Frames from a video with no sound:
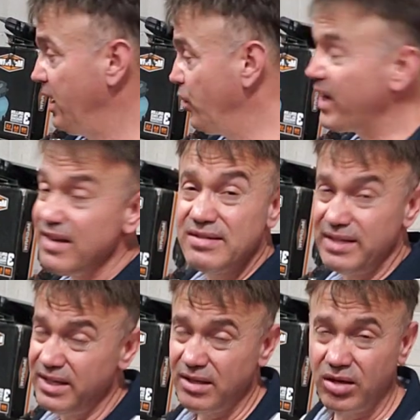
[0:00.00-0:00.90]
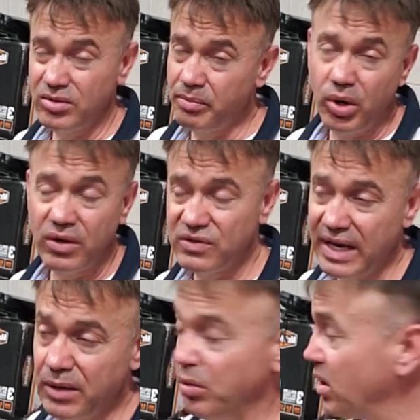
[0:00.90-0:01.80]
You can see the other parts
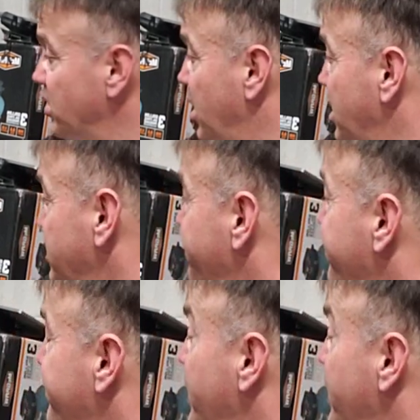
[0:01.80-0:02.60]
I worked on,